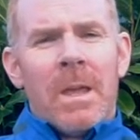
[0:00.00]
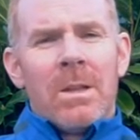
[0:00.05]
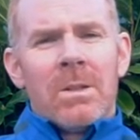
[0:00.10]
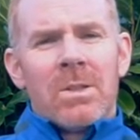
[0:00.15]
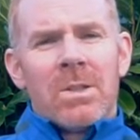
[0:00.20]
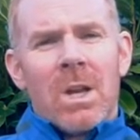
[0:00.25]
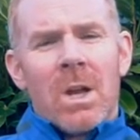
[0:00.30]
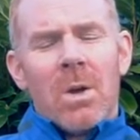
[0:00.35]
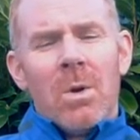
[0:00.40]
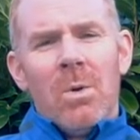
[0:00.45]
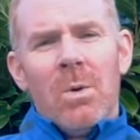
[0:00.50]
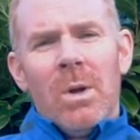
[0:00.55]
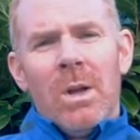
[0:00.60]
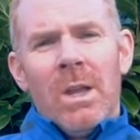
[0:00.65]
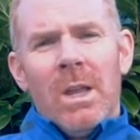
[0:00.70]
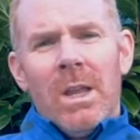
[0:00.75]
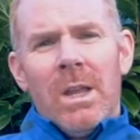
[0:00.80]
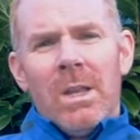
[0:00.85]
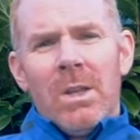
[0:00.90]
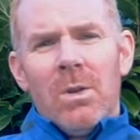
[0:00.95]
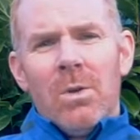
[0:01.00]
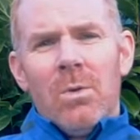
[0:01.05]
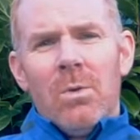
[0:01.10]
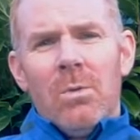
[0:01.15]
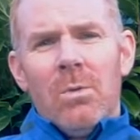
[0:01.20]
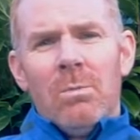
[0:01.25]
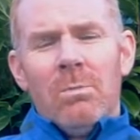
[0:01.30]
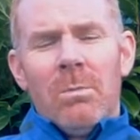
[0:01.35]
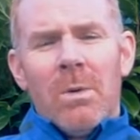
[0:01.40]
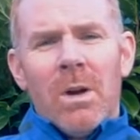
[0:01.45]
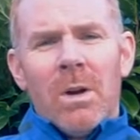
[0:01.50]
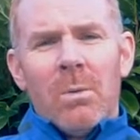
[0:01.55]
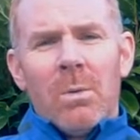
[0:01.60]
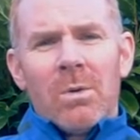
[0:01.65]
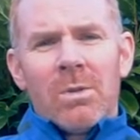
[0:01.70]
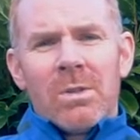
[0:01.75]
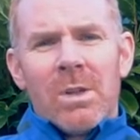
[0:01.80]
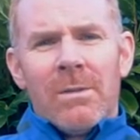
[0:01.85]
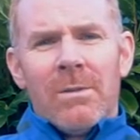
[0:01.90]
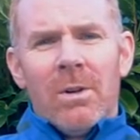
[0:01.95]
So you might
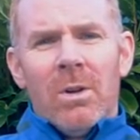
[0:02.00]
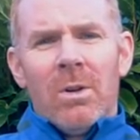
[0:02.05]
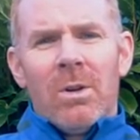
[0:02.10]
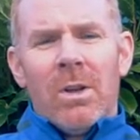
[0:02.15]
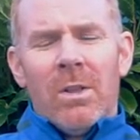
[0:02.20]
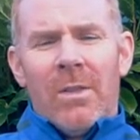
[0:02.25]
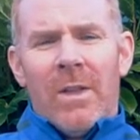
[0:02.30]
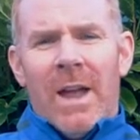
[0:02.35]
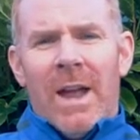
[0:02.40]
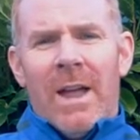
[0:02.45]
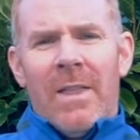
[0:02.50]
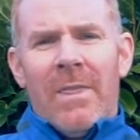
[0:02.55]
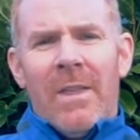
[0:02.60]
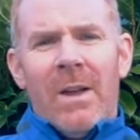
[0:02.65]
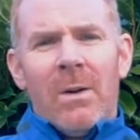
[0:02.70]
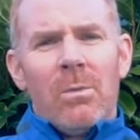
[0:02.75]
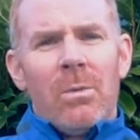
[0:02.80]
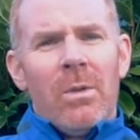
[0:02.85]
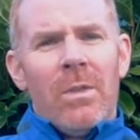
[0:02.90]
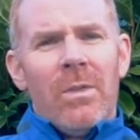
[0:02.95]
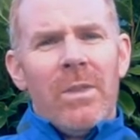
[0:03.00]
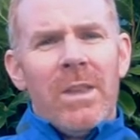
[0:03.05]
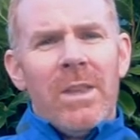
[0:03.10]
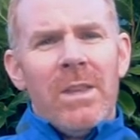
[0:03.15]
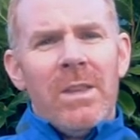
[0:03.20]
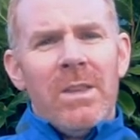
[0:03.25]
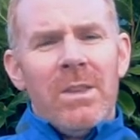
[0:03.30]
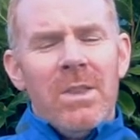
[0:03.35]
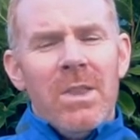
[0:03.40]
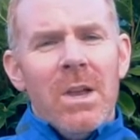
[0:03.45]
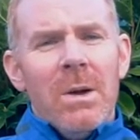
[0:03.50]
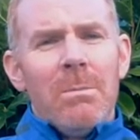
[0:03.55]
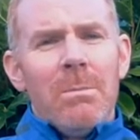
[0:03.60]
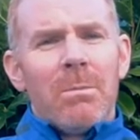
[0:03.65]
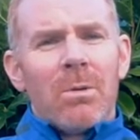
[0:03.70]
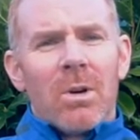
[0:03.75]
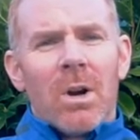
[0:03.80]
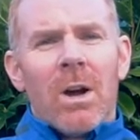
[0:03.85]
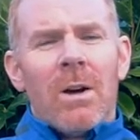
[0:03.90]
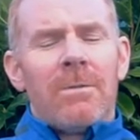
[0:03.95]
want to have a look at that, and the
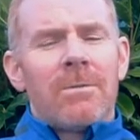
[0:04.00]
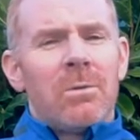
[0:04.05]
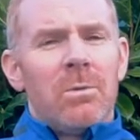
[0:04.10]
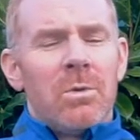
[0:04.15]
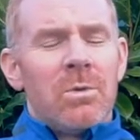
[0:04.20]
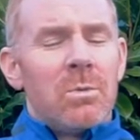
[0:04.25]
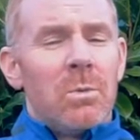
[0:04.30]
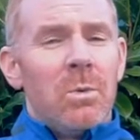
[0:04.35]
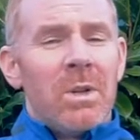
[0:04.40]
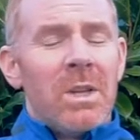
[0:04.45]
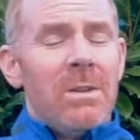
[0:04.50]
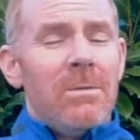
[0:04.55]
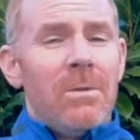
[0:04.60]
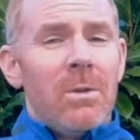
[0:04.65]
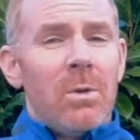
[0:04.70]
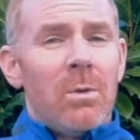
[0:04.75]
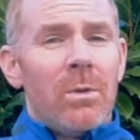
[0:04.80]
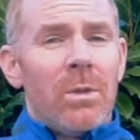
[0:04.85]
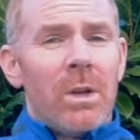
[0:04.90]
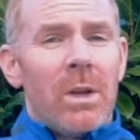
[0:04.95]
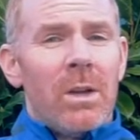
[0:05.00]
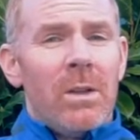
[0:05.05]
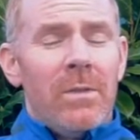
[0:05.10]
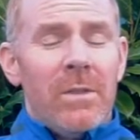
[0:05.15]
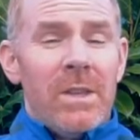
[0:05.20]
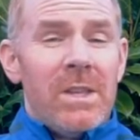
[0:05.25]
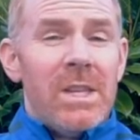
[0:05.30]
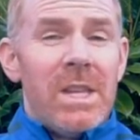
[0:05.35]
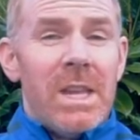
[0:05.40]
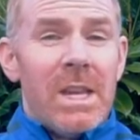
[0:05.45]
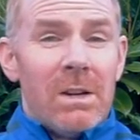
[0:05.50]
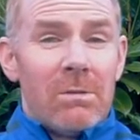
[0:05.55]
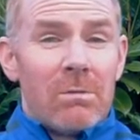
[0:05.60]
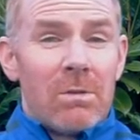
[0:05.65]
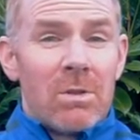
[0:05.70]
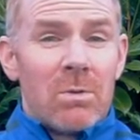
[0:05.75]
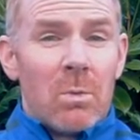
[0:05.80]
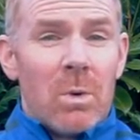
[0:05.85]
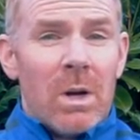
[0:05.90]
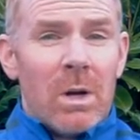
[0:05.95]
number afterwards will give you the year
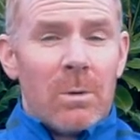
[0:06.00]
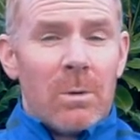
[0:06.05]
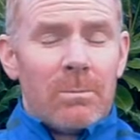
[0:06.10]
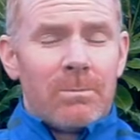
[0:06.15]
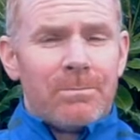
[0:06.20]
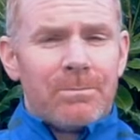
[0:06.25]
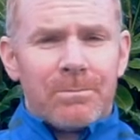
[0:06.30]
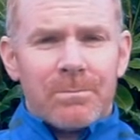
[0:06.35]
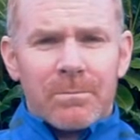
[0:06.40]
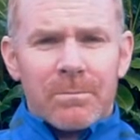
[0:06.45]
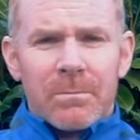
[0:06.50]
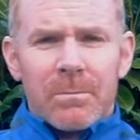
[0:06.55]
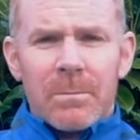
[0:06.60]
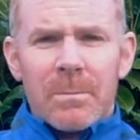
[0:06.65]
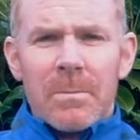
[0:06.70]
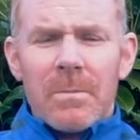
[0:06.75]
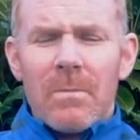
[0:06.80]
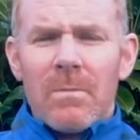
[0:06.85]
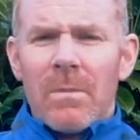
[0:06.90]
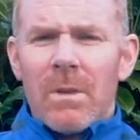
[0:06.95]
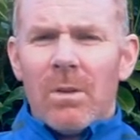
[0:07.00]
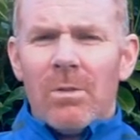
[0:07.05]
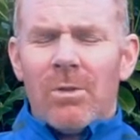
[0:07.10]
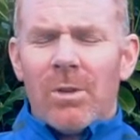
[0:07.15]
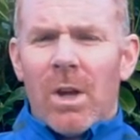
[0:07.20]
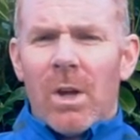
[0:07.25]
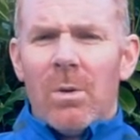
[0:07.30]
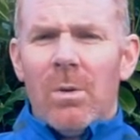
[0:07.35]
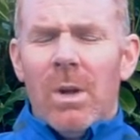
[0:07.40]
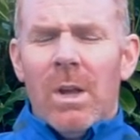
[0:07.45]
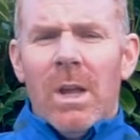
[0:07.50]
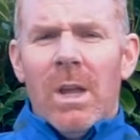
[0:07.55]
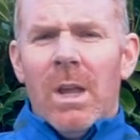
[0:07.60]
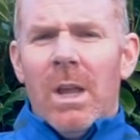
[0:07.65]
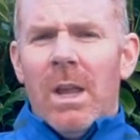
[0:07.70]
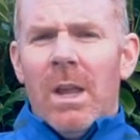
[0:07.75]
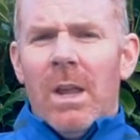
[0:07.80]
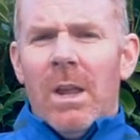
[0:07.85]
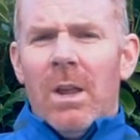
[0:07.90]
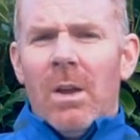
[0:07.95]
as well. So
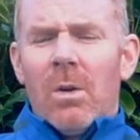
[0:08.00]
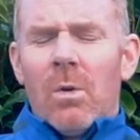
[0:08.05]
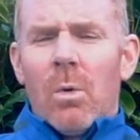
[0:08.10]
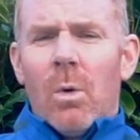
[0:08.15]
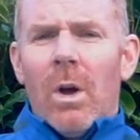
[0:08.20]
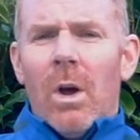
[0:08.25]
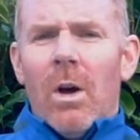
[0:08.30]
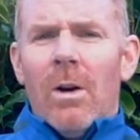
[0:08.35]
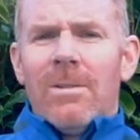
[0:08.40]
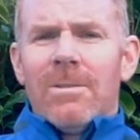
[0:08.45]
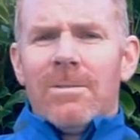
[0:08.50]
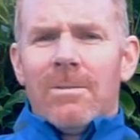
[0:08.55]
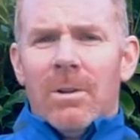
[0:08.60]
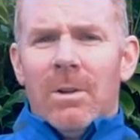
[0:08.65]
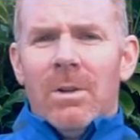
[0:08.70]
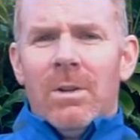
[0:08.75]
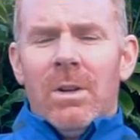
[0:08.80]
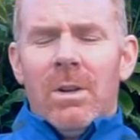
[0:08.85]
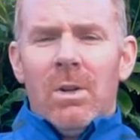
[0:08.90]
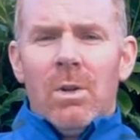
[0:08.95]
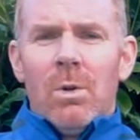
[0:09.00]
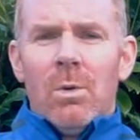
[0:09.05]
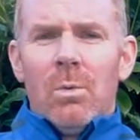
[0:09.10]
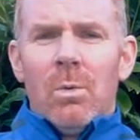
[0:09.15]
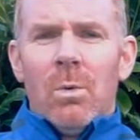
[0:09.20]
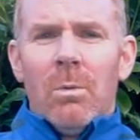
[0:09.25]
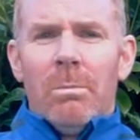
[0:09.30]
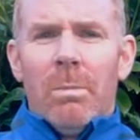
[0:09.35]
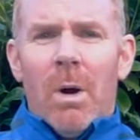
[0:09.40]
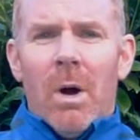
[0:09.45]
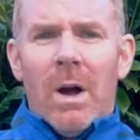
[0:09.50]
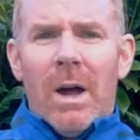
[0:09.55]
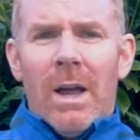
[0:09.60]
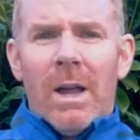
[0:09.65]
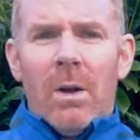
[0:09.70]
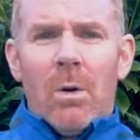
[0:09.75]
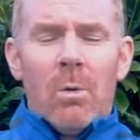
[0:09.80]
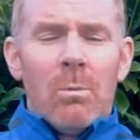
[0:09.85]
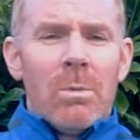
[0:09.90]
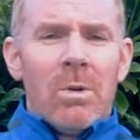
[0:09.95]
quite often you will
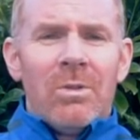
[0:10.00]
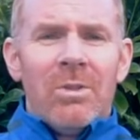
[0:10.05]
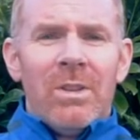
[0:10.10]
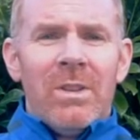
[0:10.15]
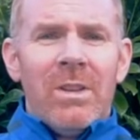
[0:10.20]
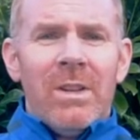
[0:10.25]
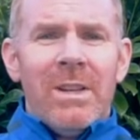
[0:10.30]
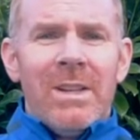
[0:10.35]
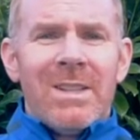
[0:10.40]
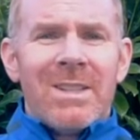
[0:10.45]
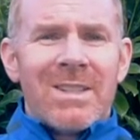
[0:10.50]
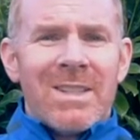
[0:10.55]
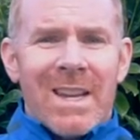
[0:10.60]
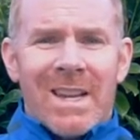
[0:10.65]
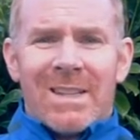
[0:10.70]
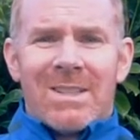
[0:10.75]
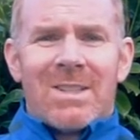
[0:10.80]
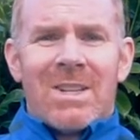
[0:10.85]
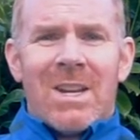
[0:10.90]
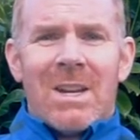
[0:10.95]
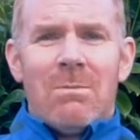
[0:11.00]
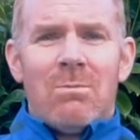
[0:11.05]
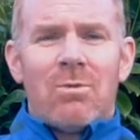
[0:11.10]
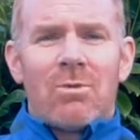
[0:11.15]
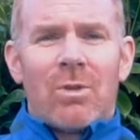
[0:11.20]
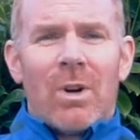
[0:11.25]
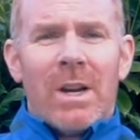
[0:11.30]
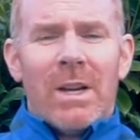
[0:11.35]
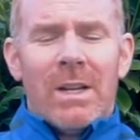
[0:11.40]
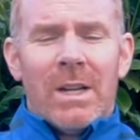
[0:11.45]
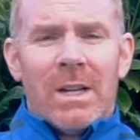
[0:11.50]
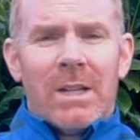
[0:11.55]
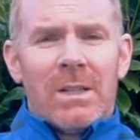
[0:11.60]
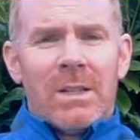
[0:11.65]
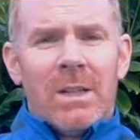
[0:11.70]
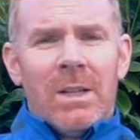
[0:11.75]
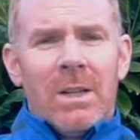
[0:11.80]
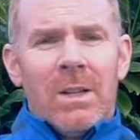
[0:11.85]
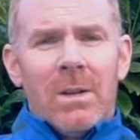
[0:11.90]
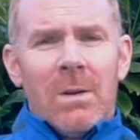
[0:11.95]
buy almost the exact same trainer,
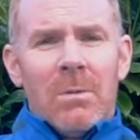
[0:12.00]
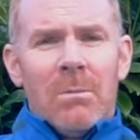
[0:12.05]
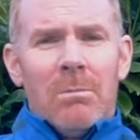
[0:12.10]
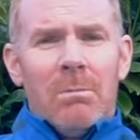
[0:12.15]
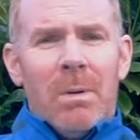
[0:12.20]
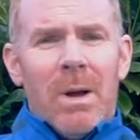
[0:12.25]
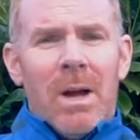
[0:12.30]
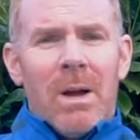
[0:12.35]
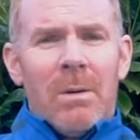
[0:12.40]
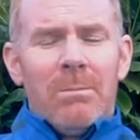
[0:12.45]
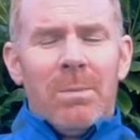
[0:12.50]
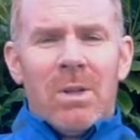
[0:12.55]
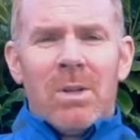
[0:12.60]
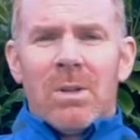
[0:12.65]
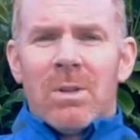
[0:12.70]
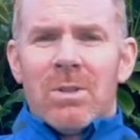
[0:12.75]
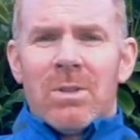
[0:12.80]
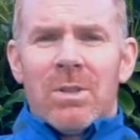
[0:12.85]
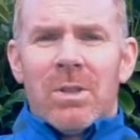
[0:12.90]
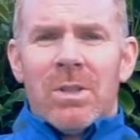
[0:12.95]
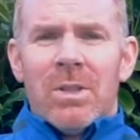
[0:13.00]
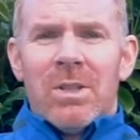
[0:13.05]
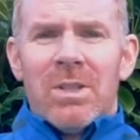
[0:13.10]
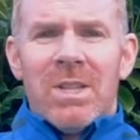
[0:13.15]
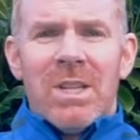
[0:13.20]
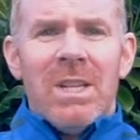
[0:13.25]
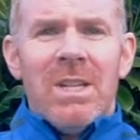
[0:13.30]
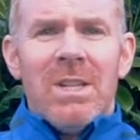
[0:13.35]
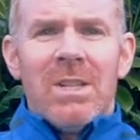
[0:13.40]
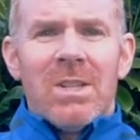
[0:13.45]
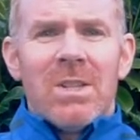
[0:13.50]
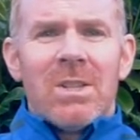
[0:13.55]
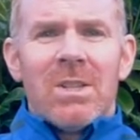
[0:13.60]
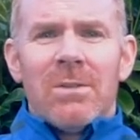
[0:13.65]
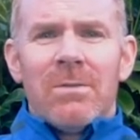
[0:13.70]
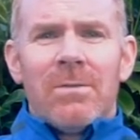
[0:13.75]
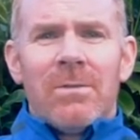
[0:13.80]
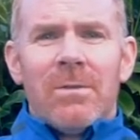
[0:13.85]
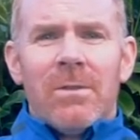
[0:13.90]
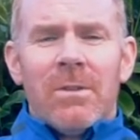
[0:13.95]
but because the seasons have